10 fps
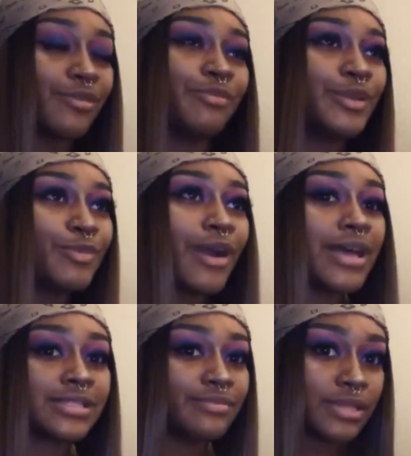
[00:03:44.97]
People
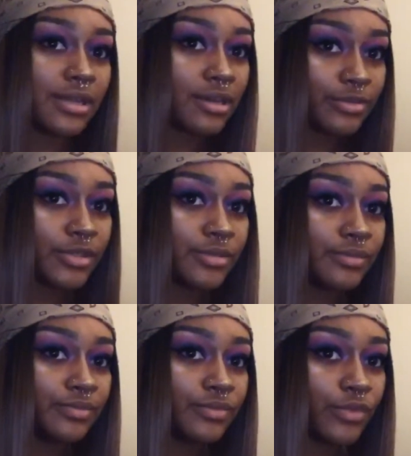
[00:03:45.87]
asked me to help them
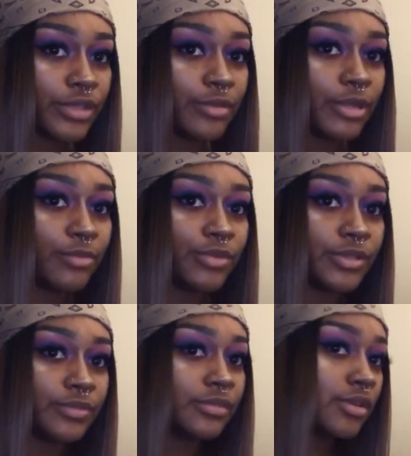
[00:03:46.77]
with their paper,
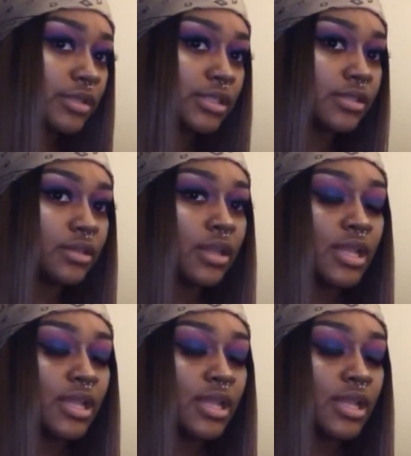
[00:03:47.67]
so I did.